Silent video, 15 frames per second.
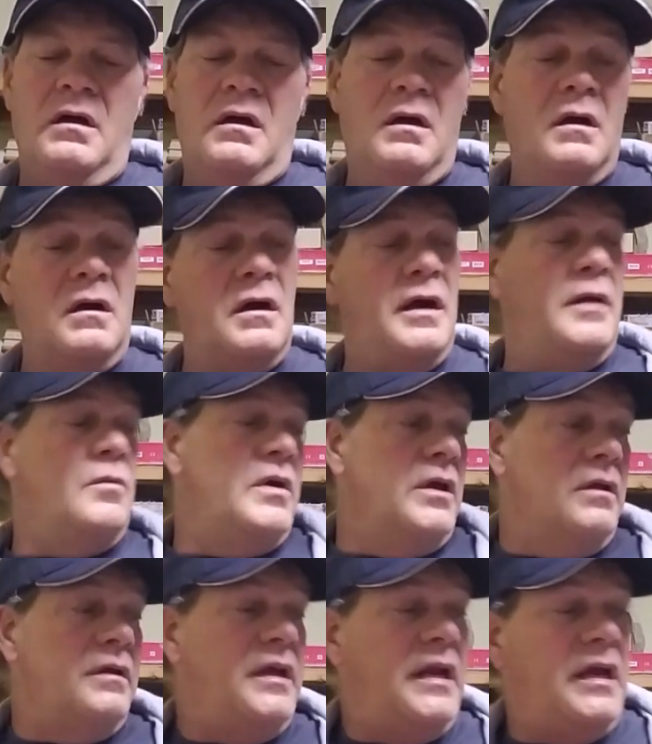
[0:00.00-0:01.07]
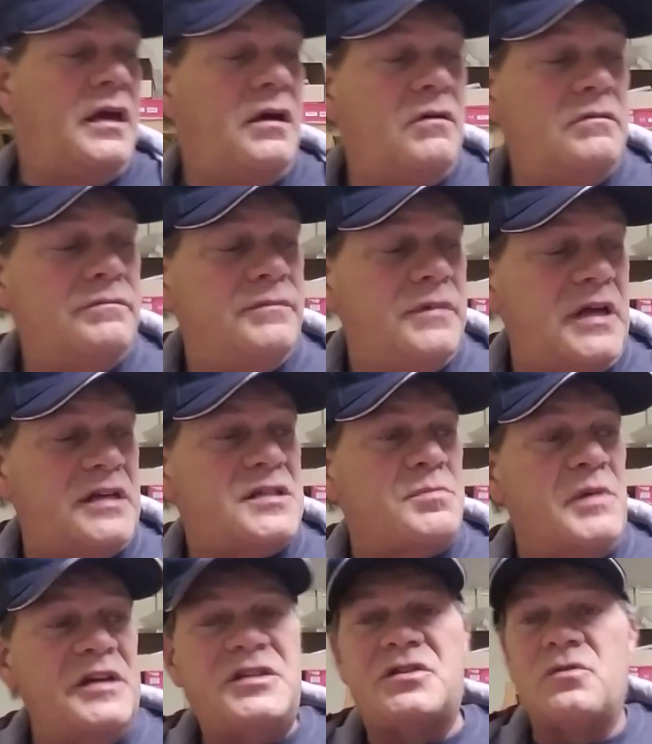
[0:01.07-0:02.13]
Alright, well, anyhow, that's
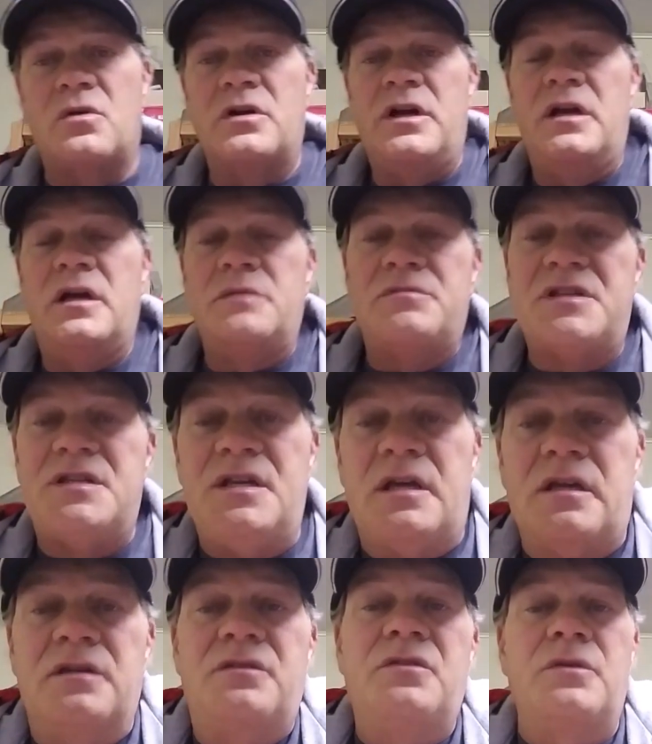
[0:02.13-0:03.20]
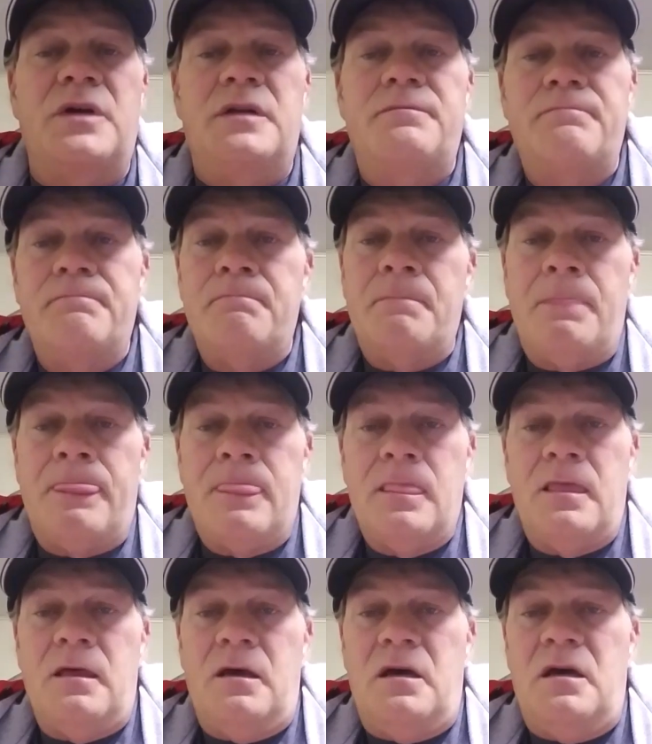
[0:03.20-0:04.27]
my story, and I'm sticking to it.
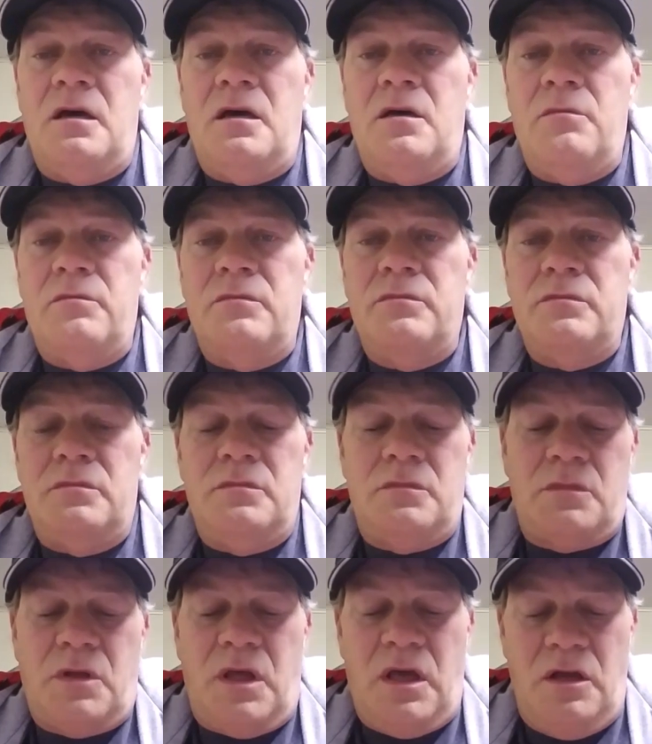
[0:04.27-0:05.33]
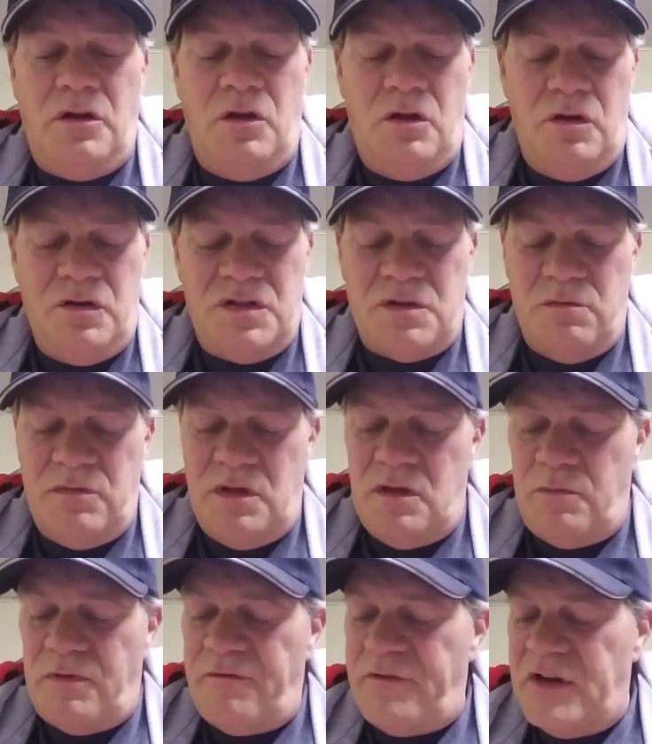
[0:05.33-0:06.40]
Can you use them
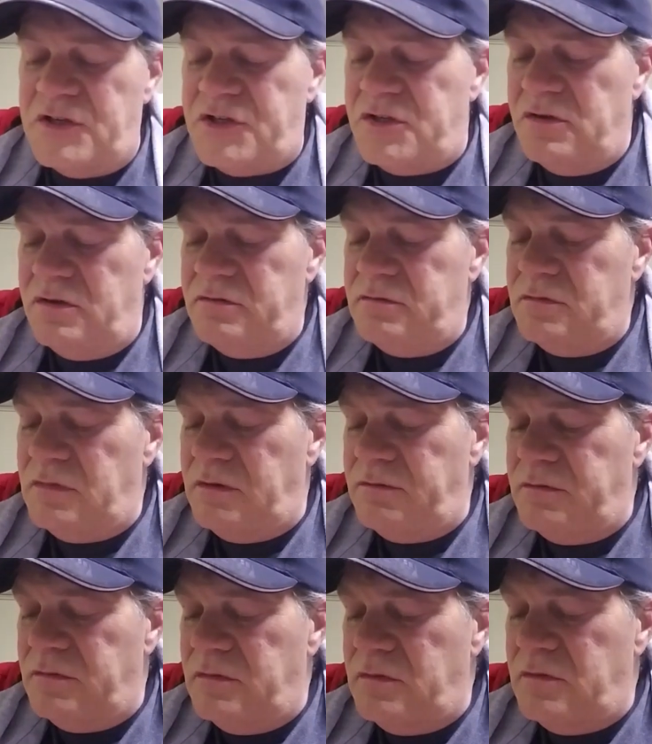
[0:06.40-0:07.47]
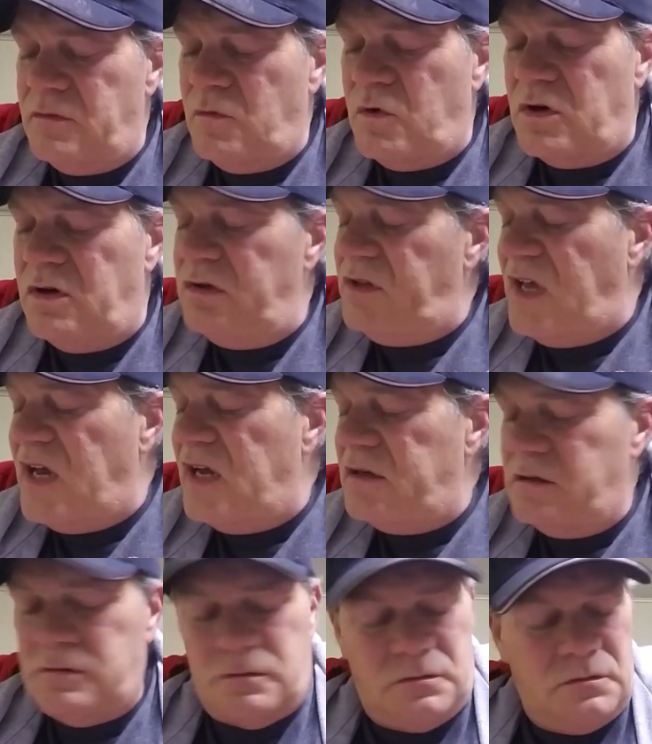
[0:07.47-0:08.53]
in the professional world?
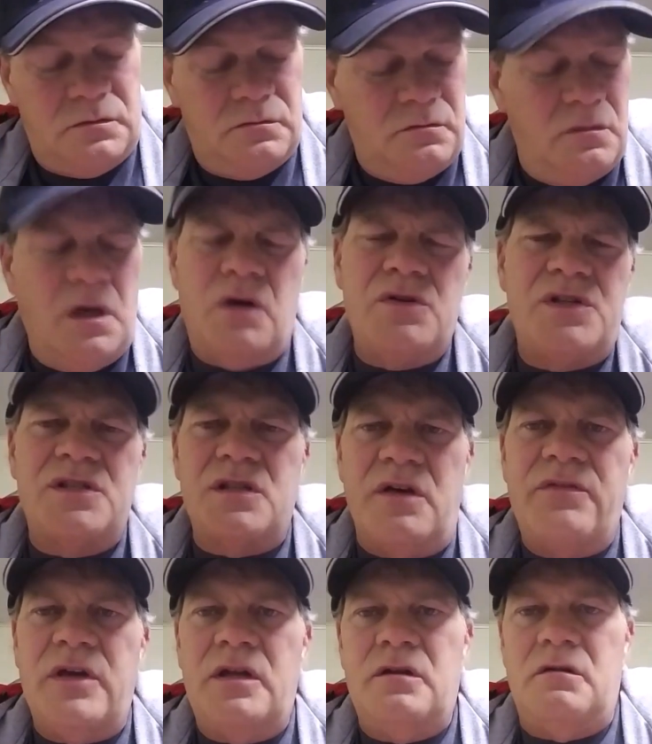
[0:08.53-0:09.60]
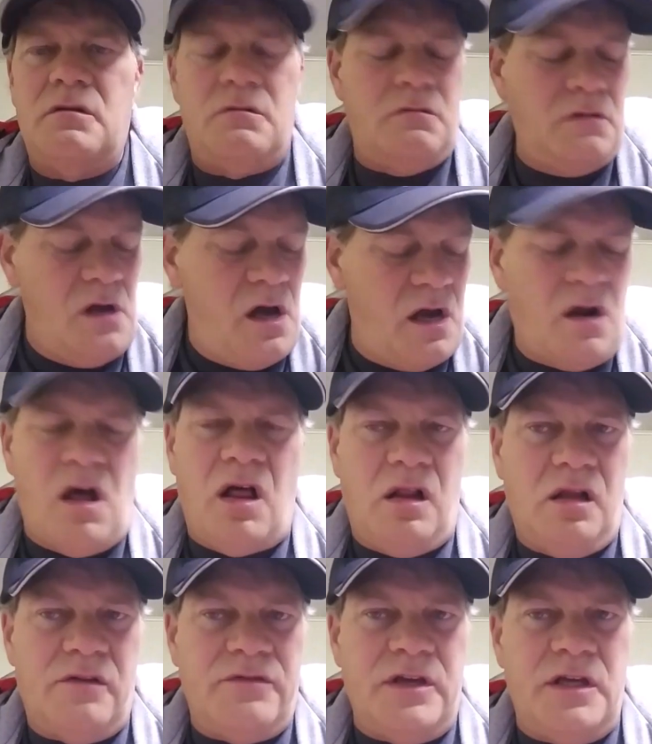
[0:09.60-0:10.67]
Yeah, most of it. Not
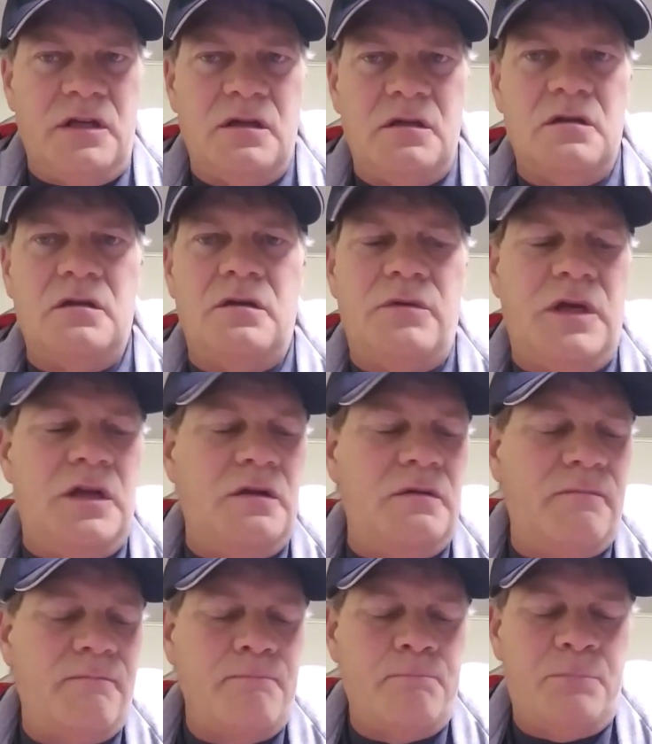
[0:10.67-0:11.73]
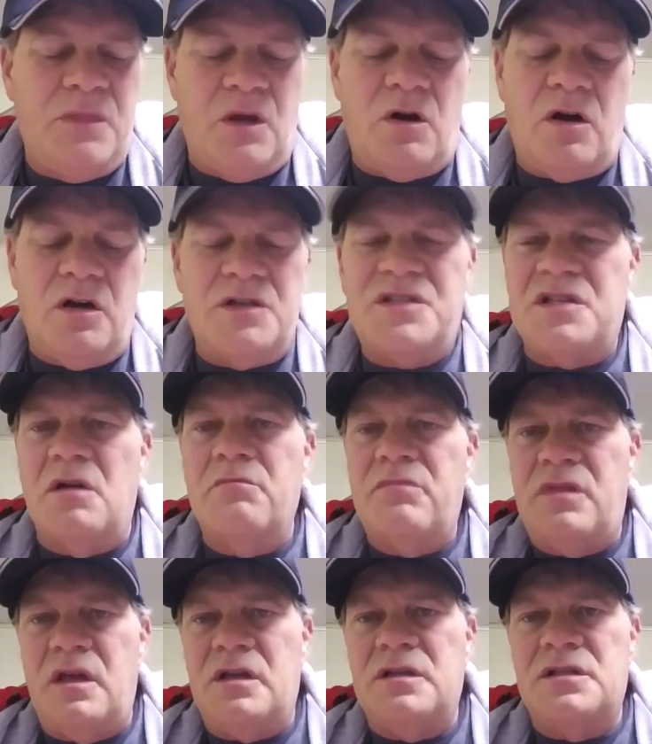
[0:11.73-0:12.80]
all of it. I mean, there are some
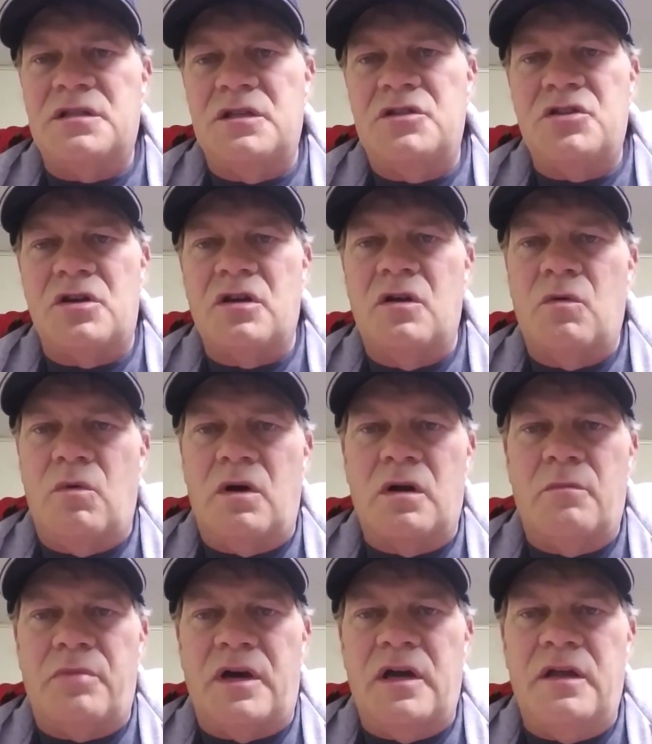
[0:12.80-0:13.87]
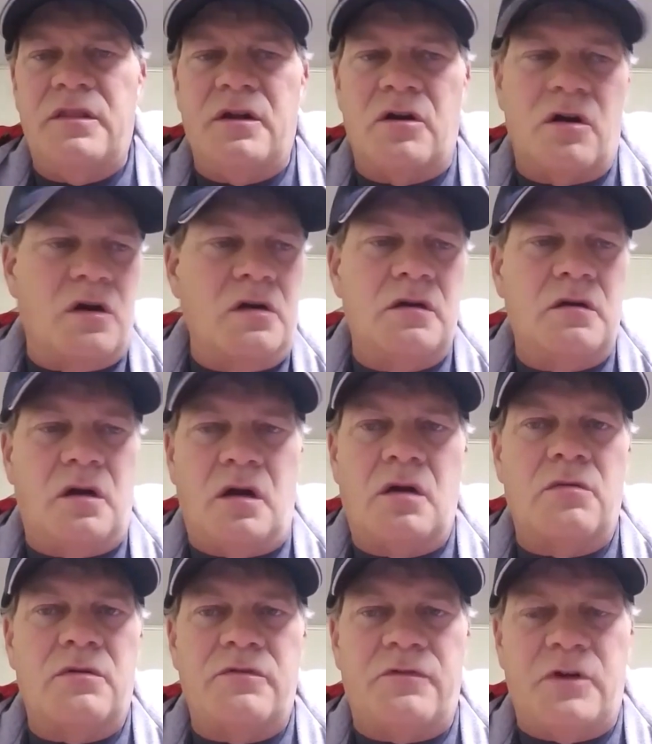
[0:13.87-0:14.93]
things that you're going to want to buy that aren't
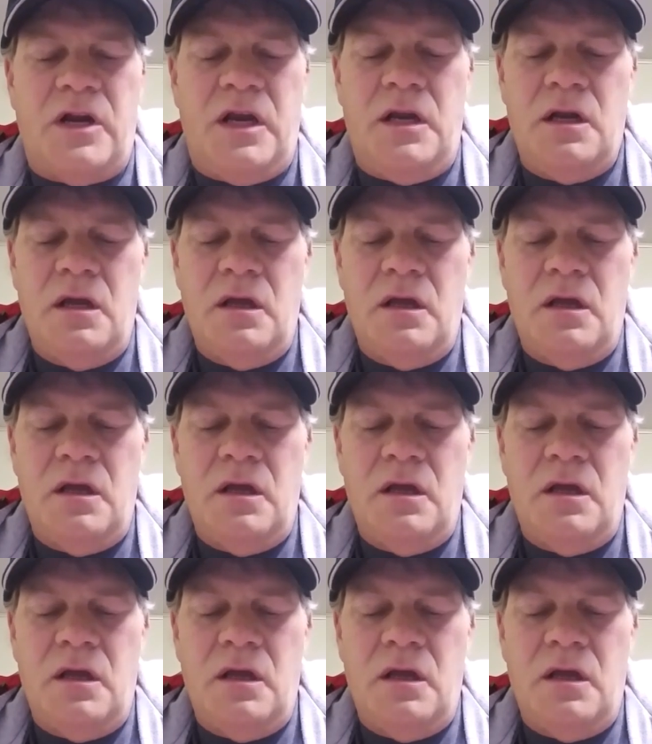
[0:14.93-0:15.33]
Harbor Freight.